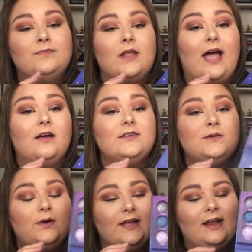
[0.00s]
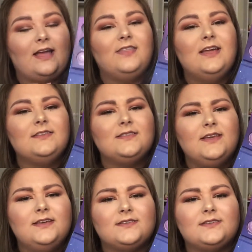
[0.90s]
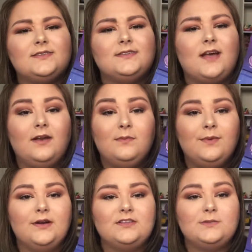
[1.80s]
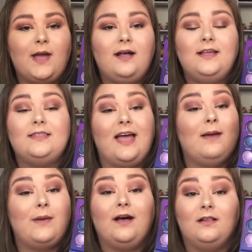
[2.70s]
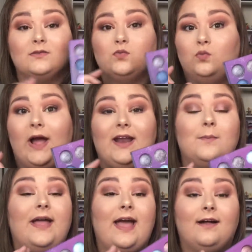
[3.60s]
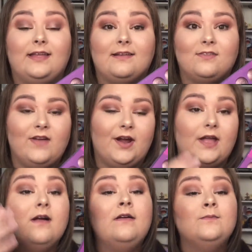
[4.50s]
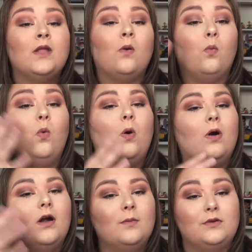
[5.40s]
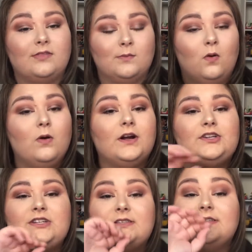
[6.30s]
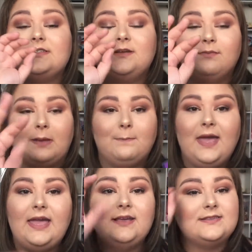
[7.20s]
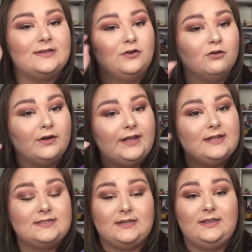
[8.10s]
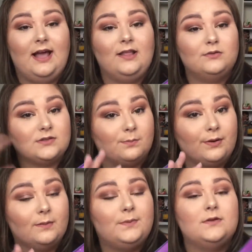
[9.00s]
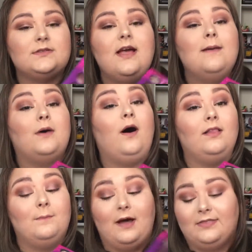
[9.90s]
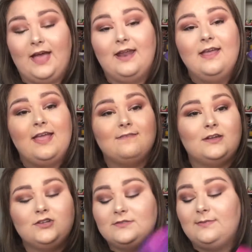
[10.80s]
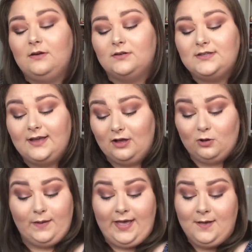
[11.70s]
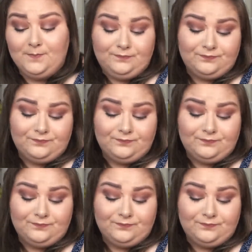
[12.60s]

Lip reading: I also want to get, I think it's the Sunburst palette. That palette is right up my alley. It's very warm with some oranges and some like pinks and greens and yellows and purples, all about that. If that shows up at Ulta, I'll go buy it.